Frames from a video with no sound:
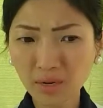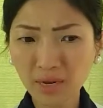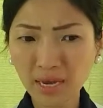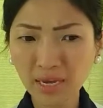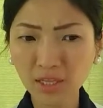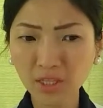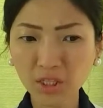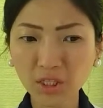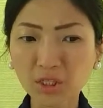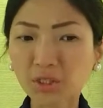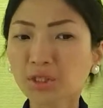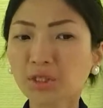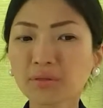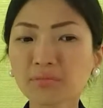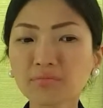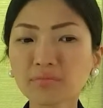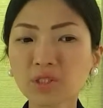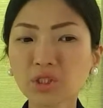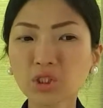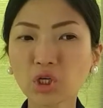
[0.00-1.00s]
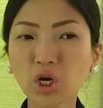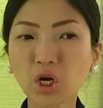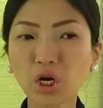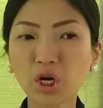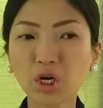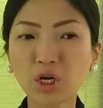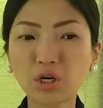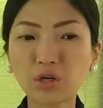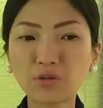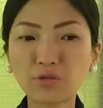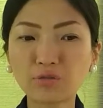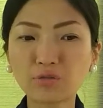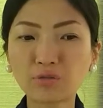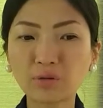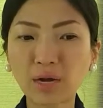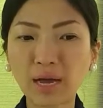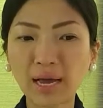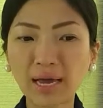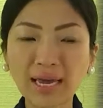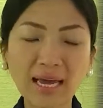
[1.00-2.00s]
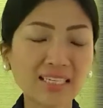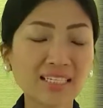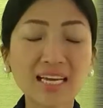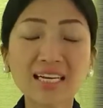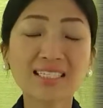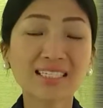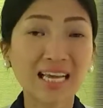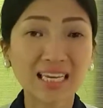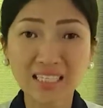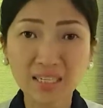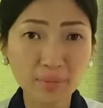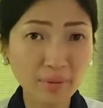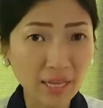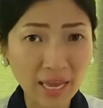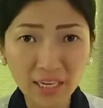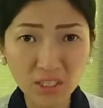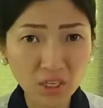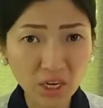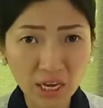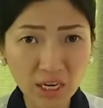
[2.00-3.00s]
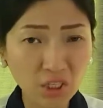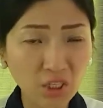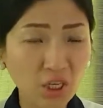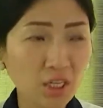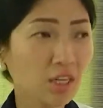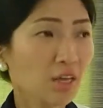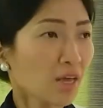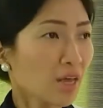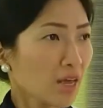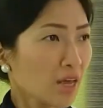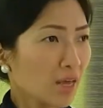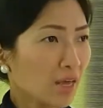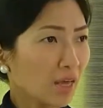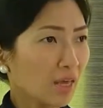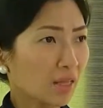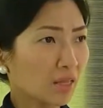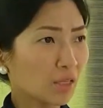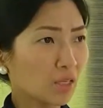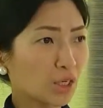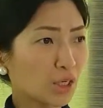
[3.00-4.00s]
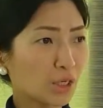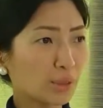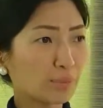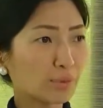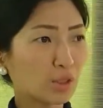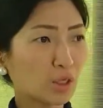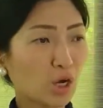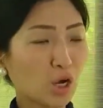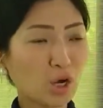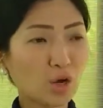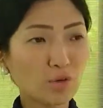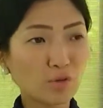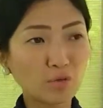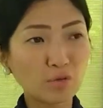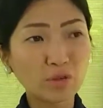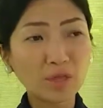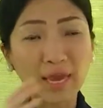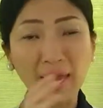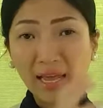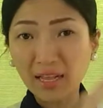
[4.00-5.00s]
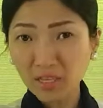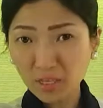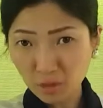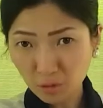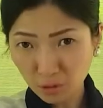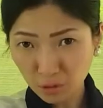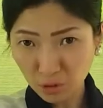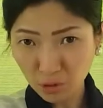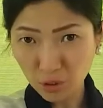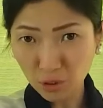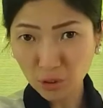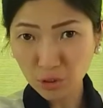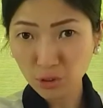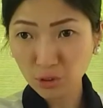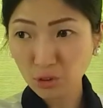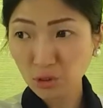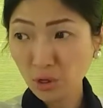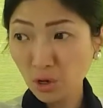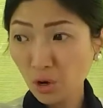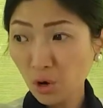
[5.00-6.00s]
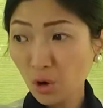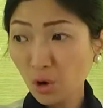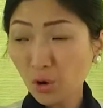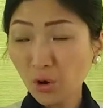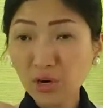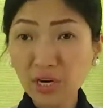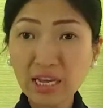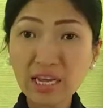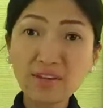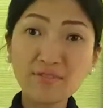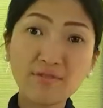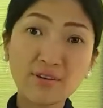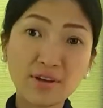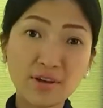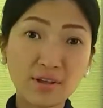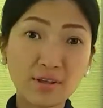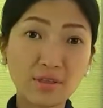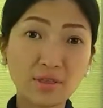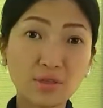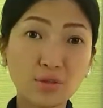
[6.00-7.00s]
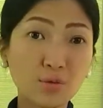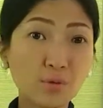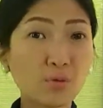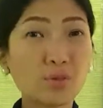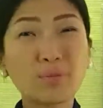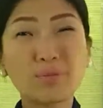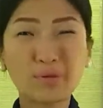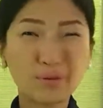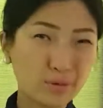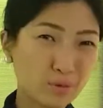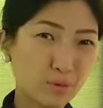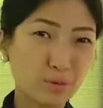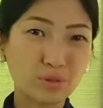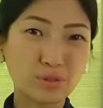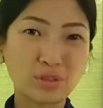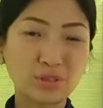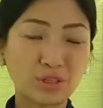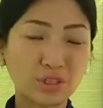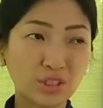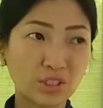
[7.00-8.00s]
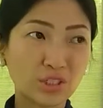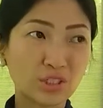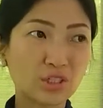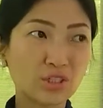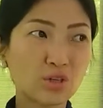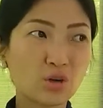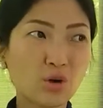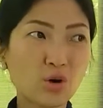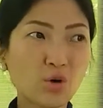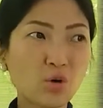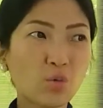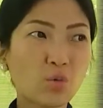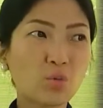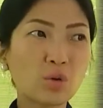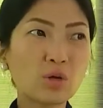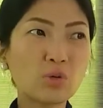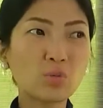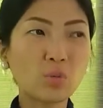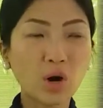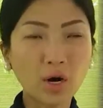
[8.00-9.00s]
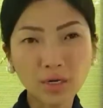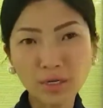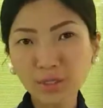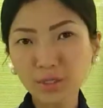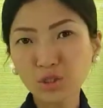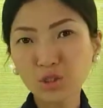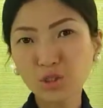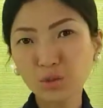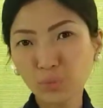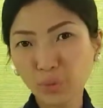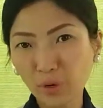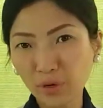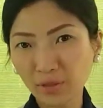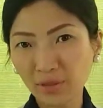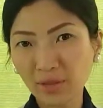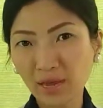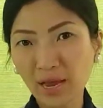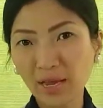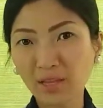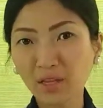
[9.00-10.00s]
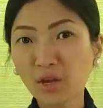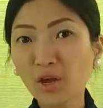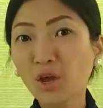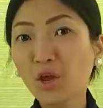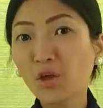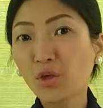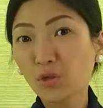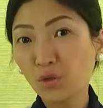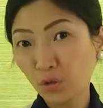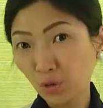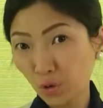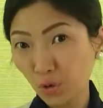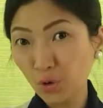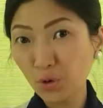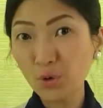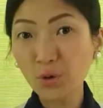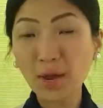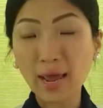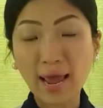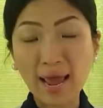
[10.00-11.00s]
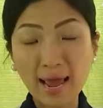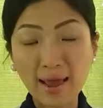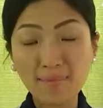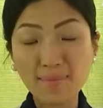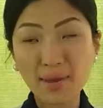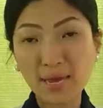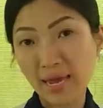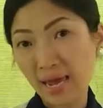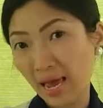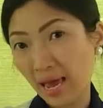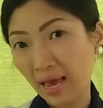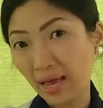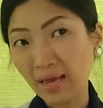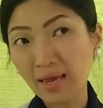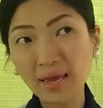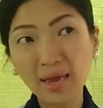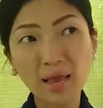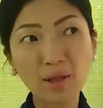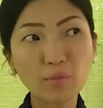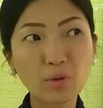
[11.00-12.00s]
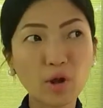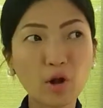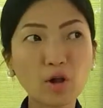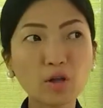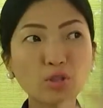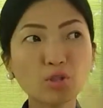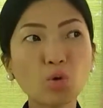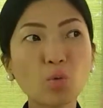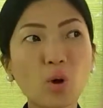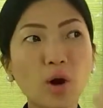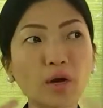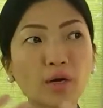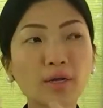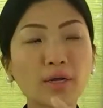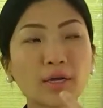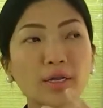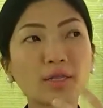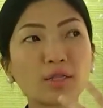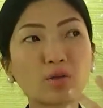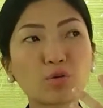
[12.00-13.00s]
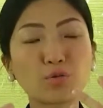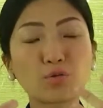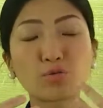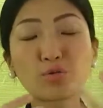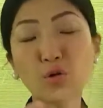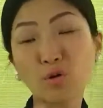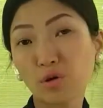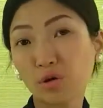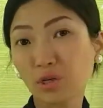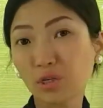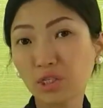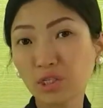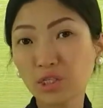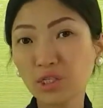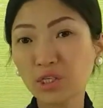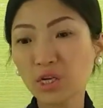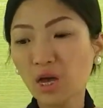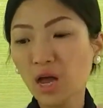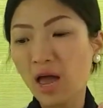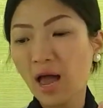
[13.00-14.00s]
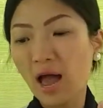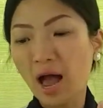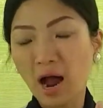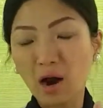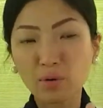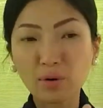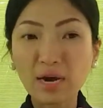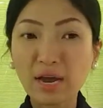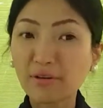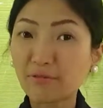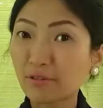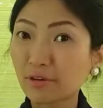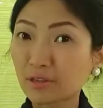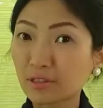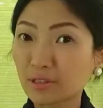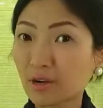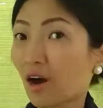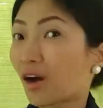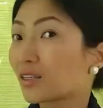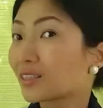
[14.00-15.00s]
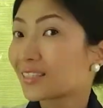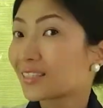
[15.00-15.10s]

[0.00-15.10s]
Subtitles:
in terms of, I guess, accessible education in terms of the end users or even through the producers. So we wanted to support that through APA, and we also wanted to focus our efforts on